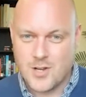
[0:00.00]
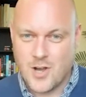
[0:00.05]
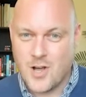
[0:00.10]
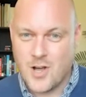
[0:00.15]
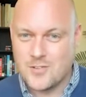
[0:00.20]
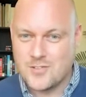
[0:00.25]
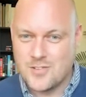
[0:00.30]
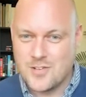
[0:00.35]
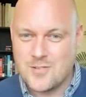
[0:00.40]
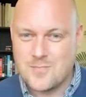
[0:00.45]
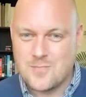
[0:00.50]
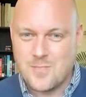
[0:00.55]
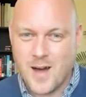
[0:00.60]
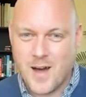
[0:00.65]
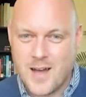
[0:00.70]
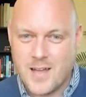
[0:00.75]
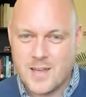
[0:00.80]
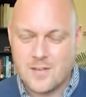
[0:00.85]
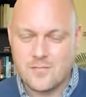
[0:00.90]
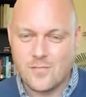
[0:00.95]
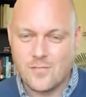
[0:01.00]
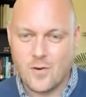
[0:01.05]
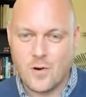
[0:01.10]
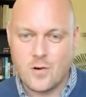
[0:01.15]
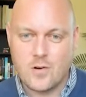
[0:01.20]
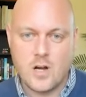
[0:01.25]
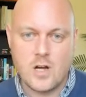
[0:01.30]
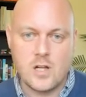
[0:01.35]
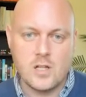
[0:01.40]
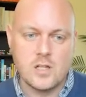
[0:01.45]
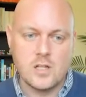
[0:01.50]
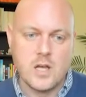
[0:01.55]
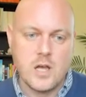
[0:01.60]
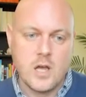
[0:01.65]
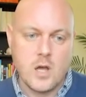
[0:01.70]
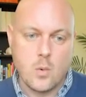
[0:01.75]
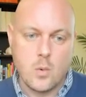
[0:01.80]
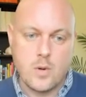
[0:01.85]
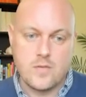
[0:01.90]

content by and for all.